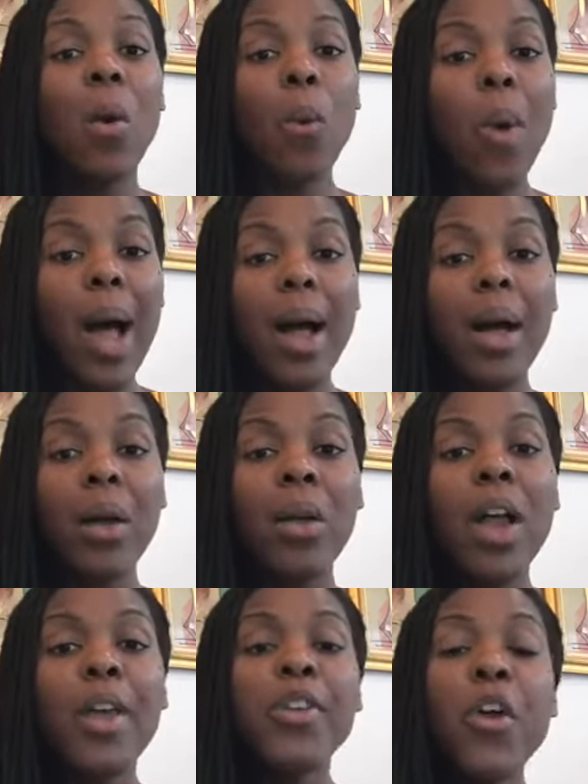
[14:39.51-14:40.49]

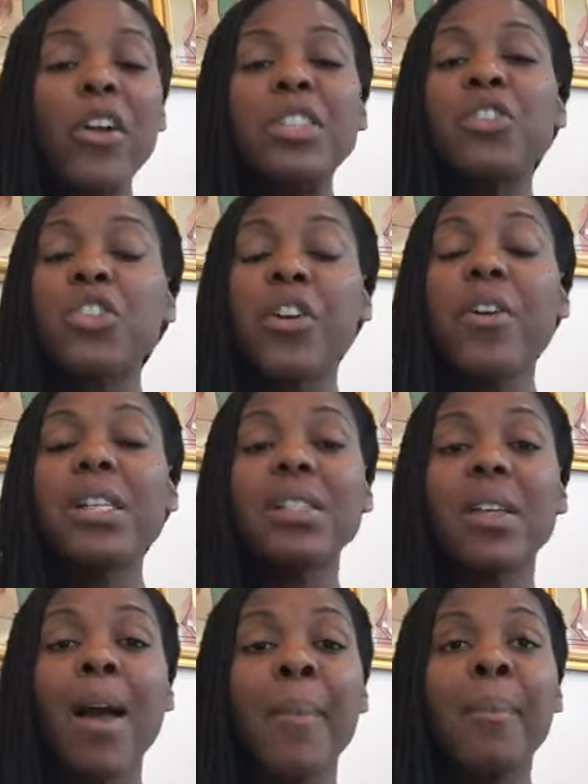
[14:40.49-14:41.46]
Well, your insurance
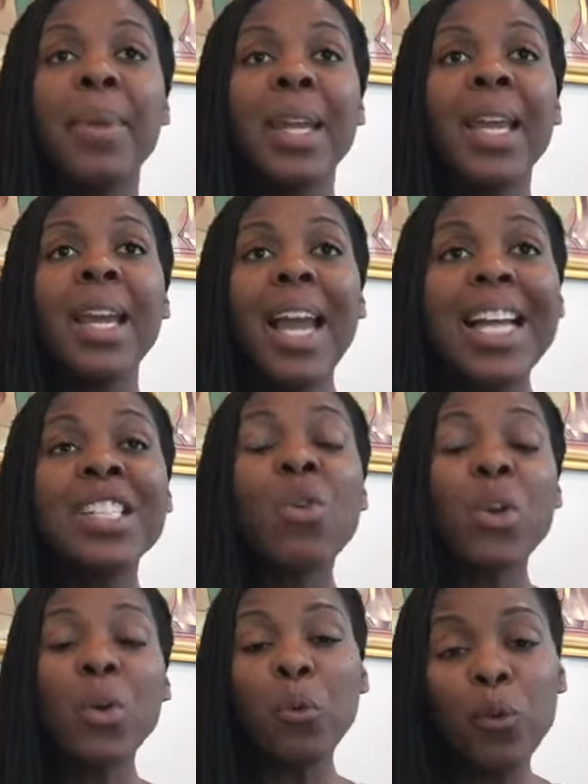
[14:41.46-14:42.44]
company is
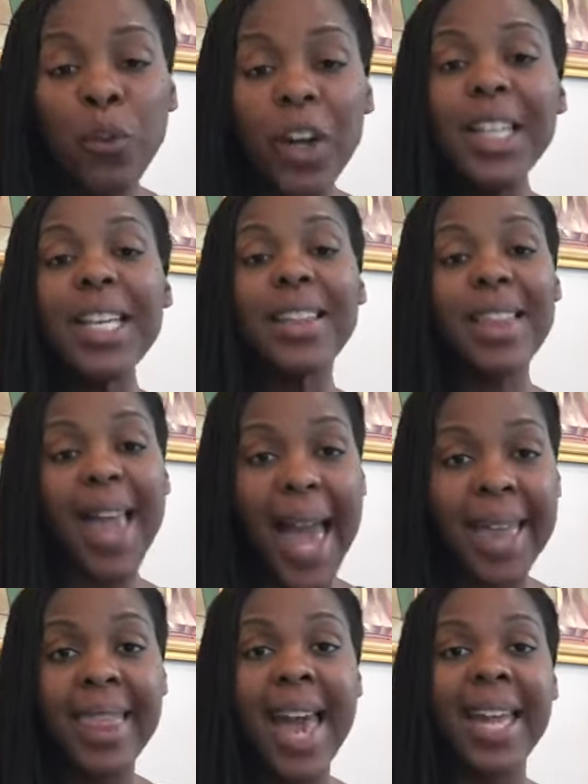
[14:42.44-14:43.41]
going to really
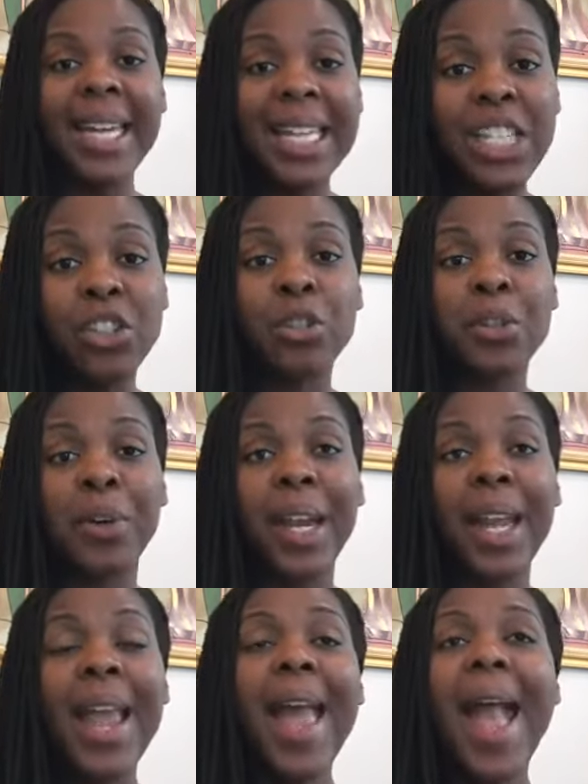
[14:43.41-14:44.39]
like that
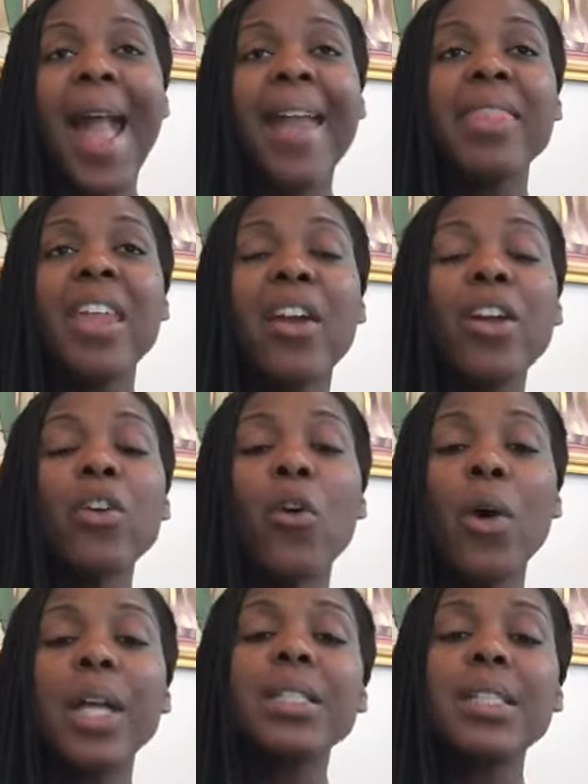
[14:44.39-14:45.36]
history, and they're
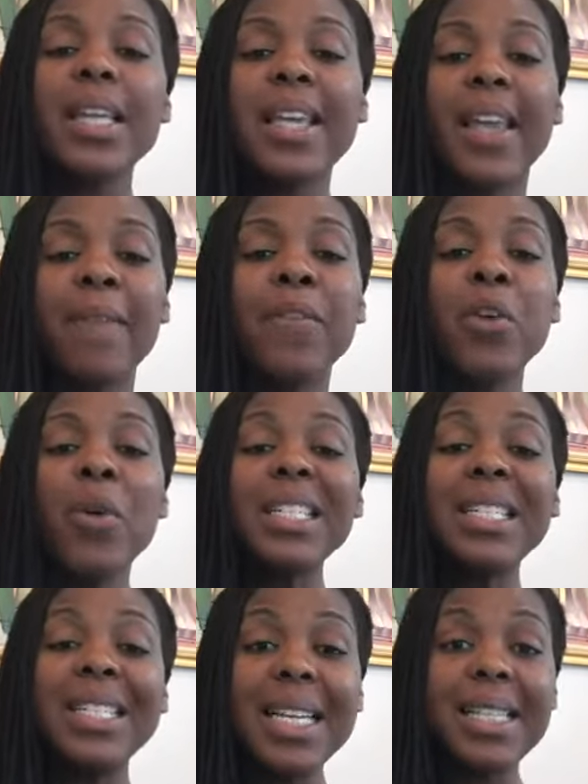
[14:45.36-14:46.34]
going to give you a
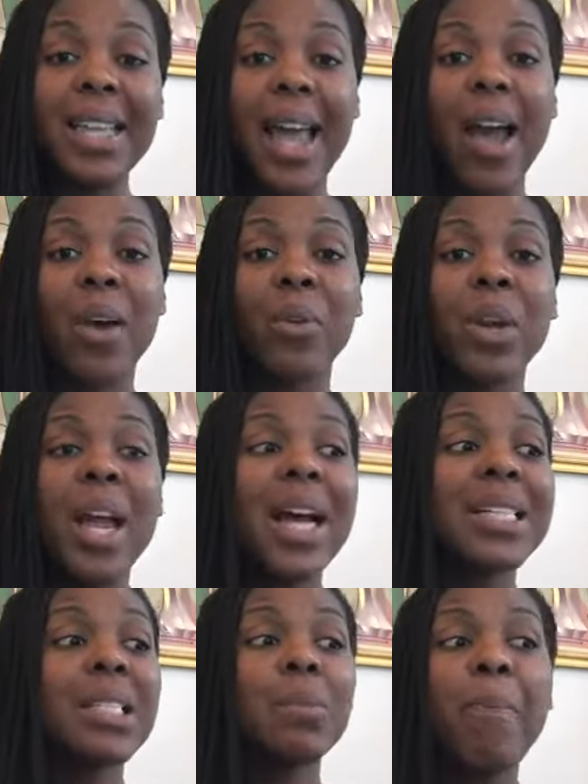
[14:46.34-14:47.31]
discount,
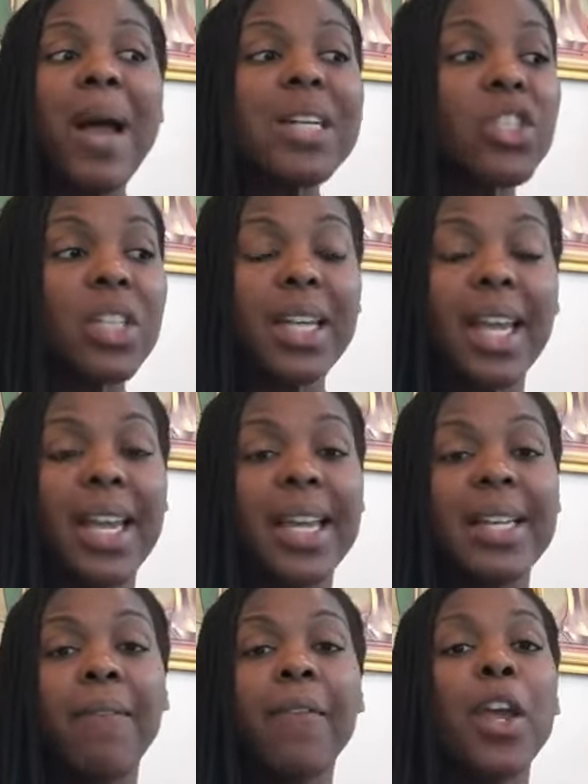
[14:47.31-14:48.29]
especially
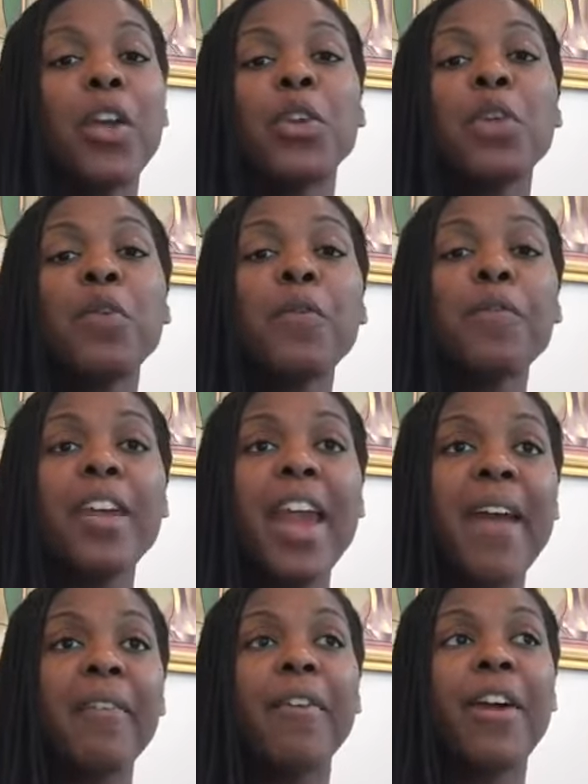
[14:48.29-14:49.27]
if you've
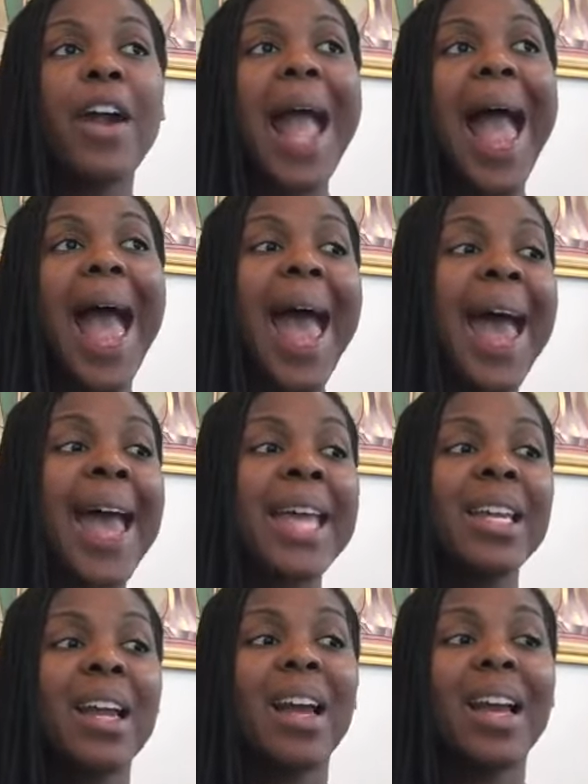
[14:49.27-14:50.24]
never had
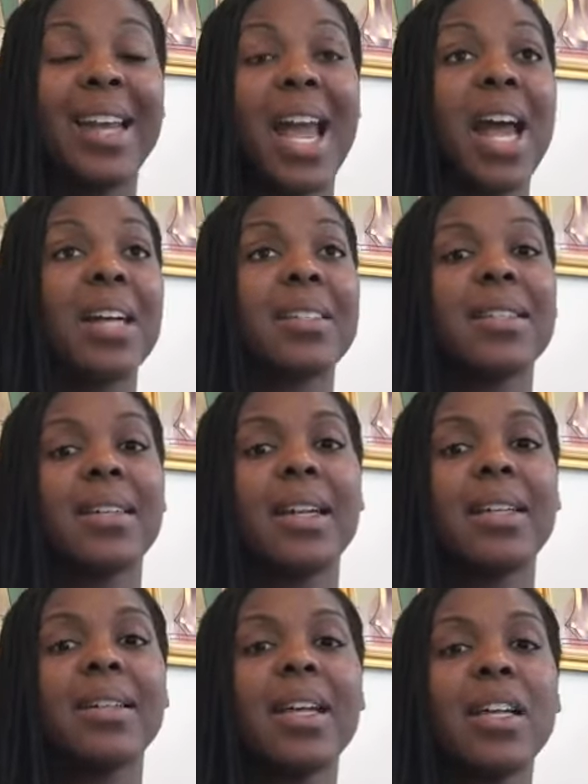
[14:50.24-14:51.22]
an
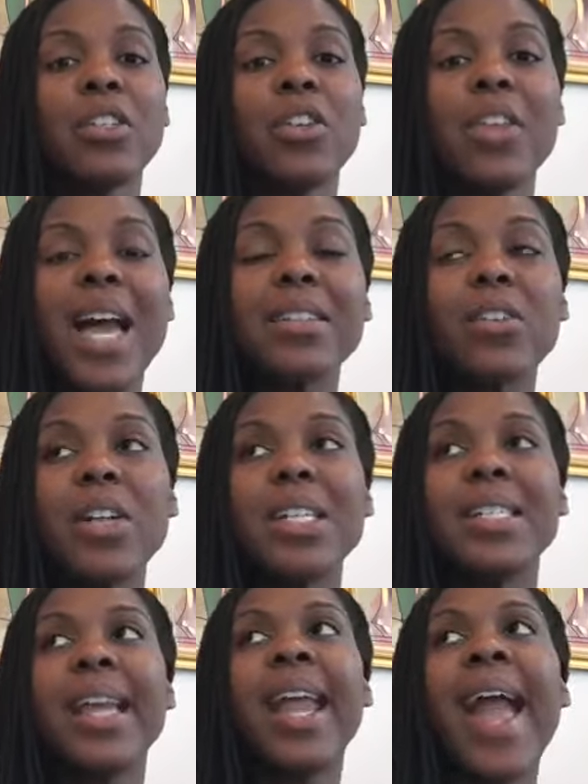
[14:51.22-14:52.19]
accident. So that's going
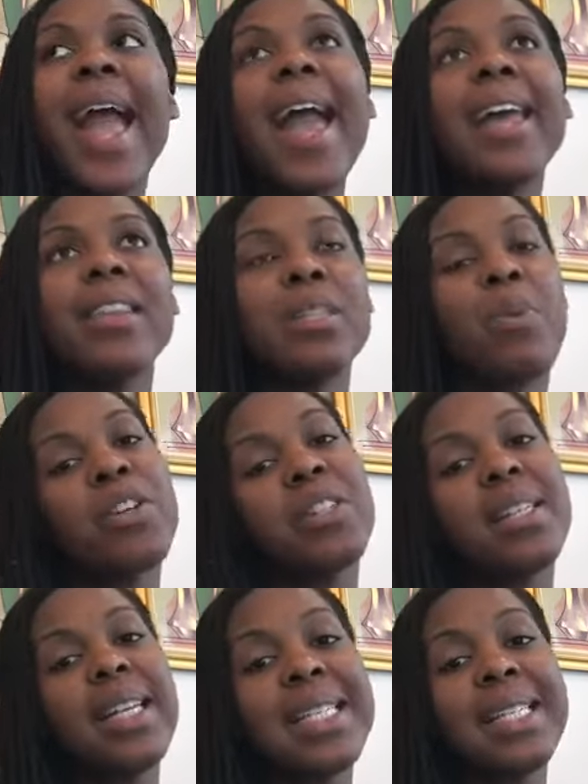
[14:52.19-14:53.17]
to say, hey, this
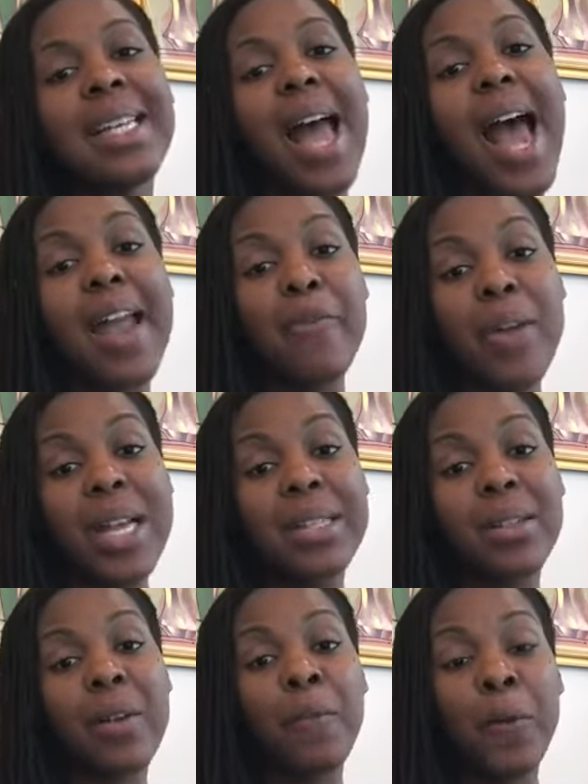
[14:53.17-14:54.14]
person isn't high
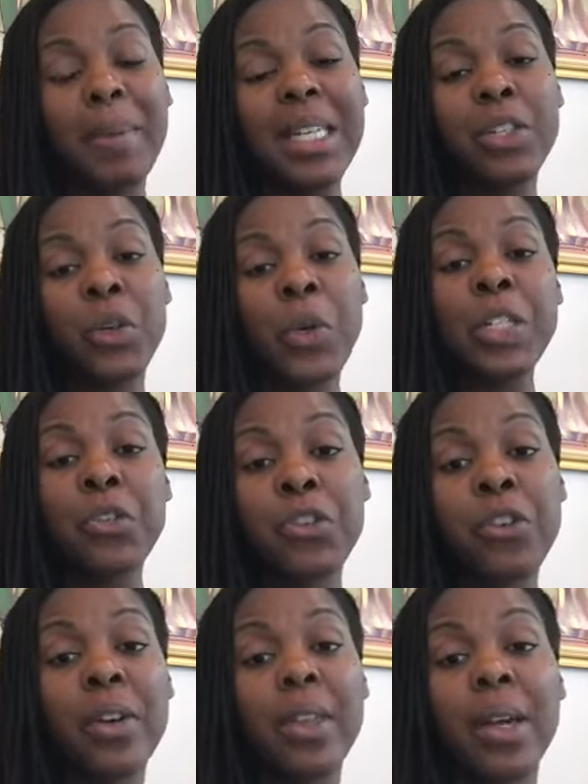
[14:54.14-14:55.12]
risk for me to
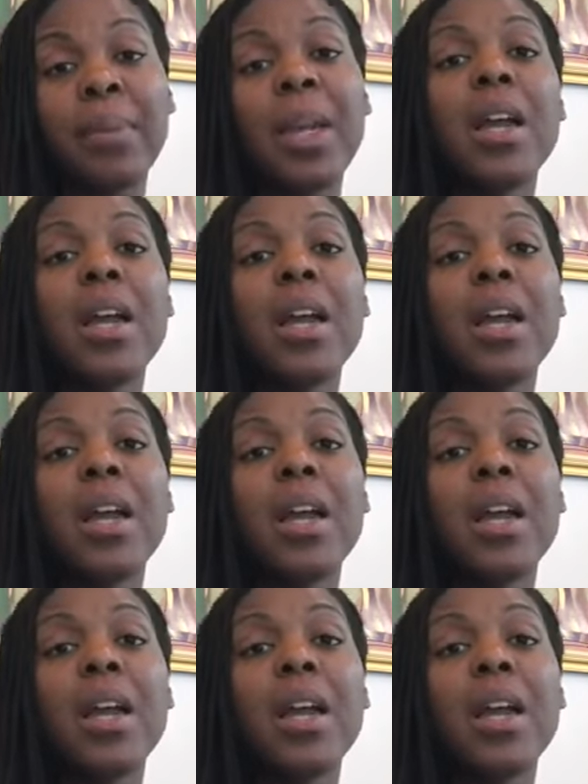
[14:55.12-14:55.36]
insure them.